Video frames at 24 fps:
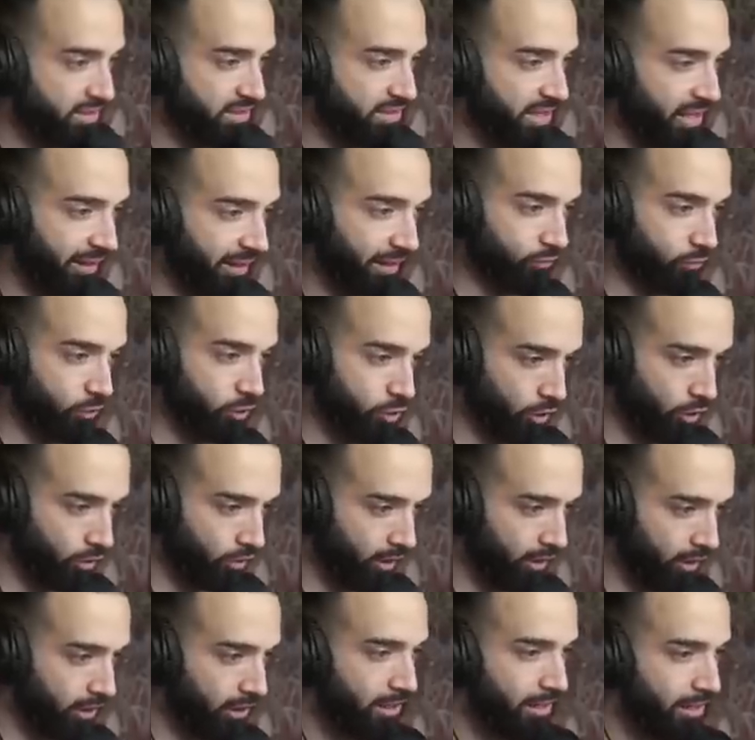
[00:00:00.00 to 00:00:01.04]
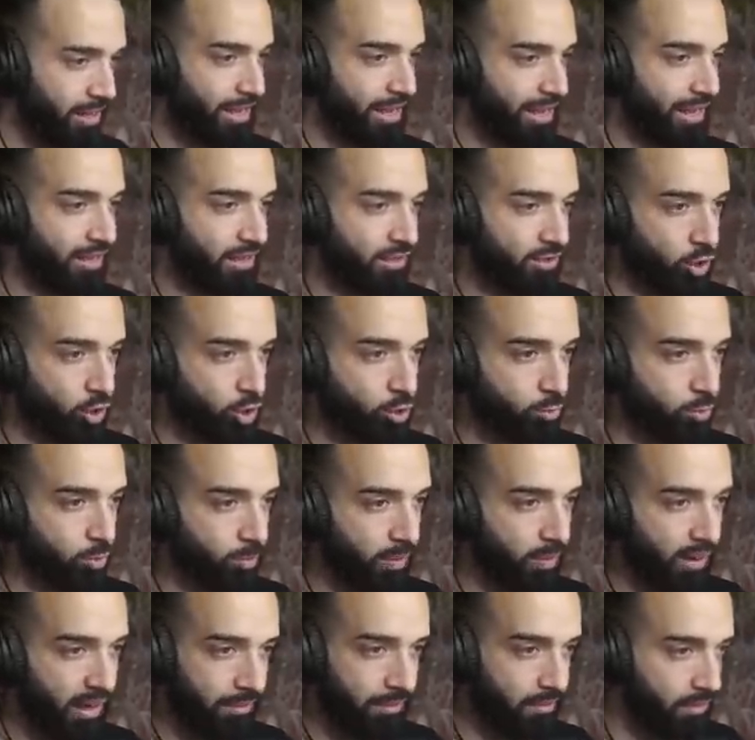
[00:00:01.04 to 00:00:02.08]
after Joker. And it's searchable by
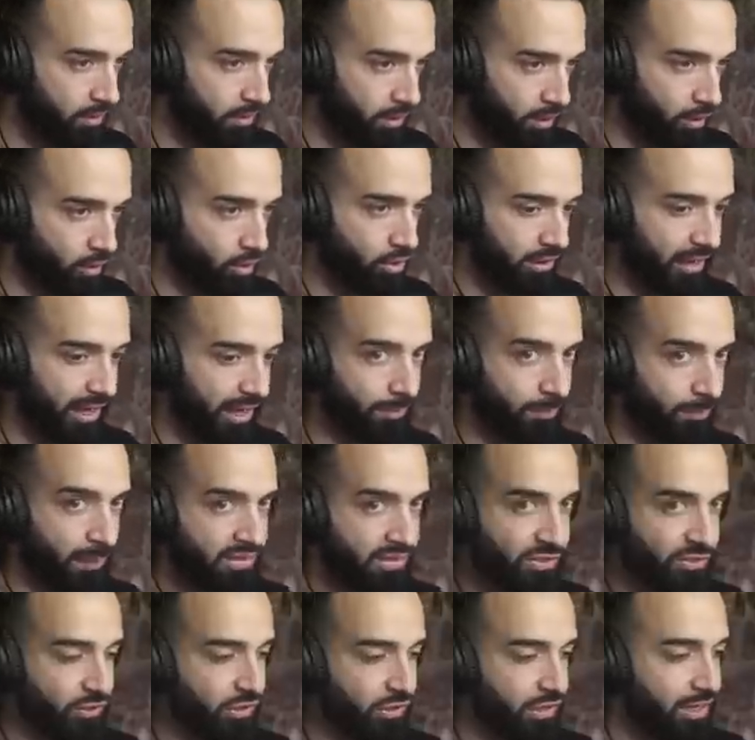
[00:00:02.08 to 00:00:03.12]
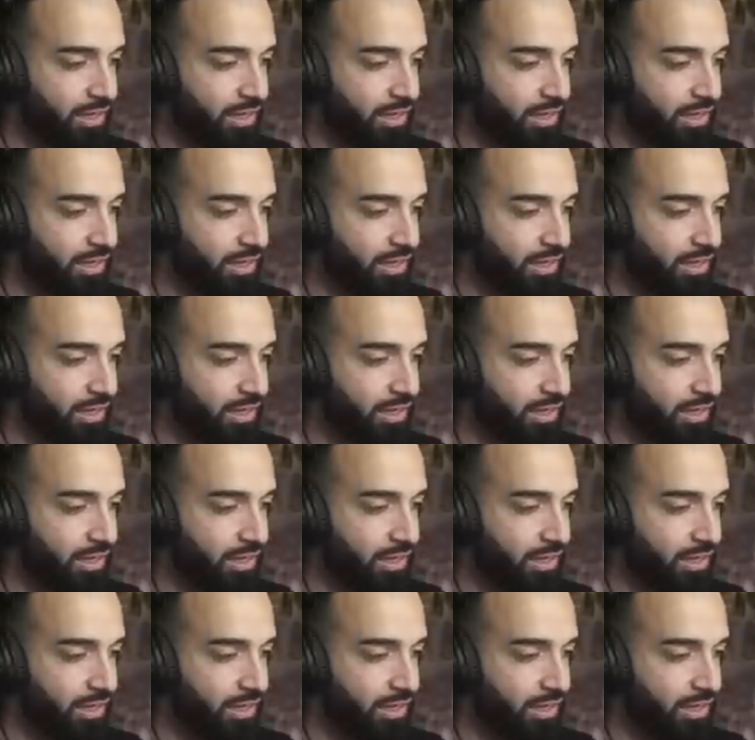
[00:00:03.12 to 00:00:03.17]
your whole deck, basically.